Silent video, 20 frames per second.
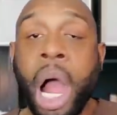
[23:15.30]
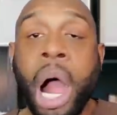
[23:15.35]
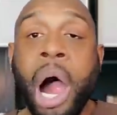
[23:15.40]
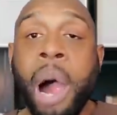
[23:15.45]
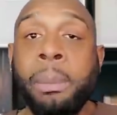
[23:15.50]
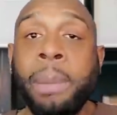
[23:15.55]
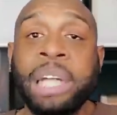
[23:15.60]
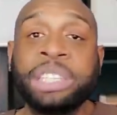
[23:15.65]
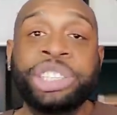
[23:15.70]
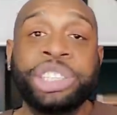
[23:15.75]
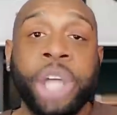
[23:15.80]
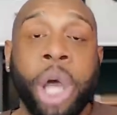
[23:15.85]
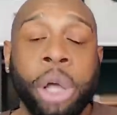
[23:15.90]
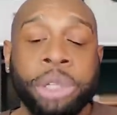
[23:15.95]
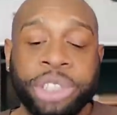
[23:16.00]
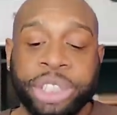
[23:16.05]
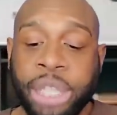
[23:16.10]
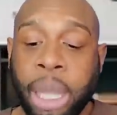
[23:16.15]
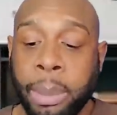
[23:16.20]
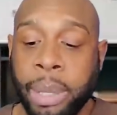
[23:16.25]
All my
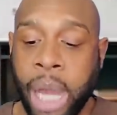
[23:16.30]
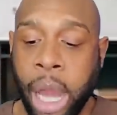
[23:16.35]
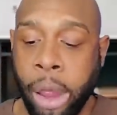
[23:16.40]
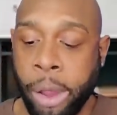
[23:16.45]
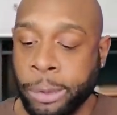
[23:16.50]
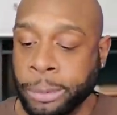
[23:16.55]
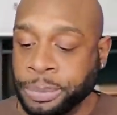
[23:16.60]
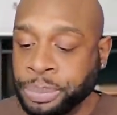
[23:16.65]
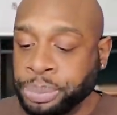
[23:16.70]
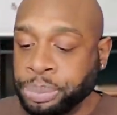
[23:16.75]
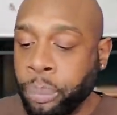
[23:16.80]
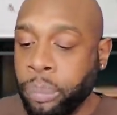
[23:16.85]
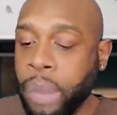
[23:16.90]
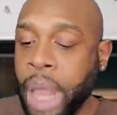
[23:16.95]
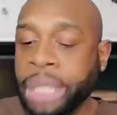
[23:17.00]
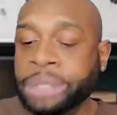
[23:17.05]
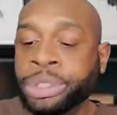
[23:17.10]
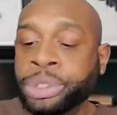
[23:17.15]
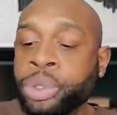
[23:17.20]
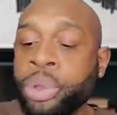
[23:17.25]
shows are coming on.
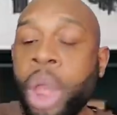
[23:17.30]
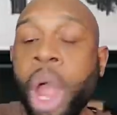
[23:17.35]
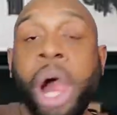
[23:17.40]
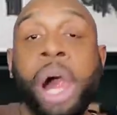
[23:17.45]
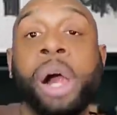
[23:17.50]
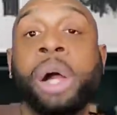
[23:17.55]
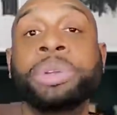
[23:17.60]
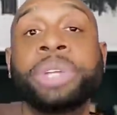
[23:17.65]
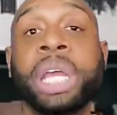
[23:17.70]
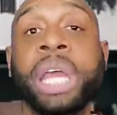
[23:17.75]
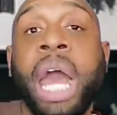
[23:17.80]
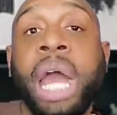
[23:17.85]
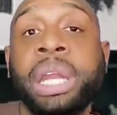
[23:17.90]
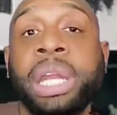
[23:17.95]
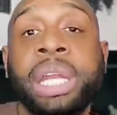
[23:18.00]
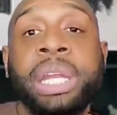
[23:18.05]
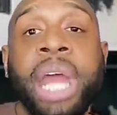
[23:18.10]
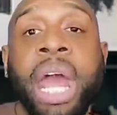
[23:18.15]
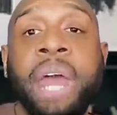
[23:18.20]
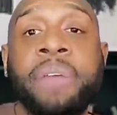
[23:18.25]
I don't think
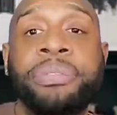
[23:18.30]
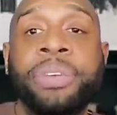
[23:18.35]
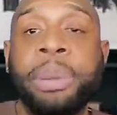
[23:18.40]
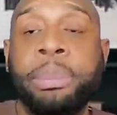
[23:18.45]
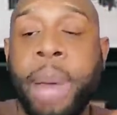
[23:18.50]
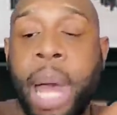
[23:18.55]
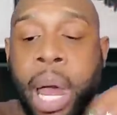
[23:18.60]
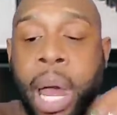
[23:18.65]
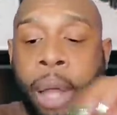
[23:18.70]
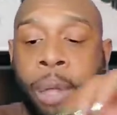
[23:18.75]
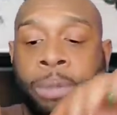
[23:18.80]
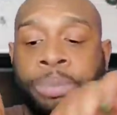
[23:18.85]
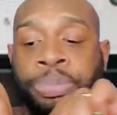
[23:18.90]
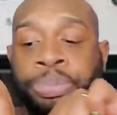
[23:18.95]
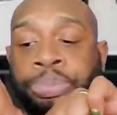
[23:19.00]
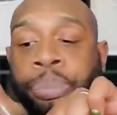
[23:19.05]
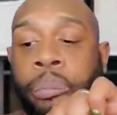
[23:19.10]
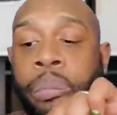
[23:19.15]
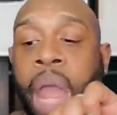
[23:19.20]
I need nine football.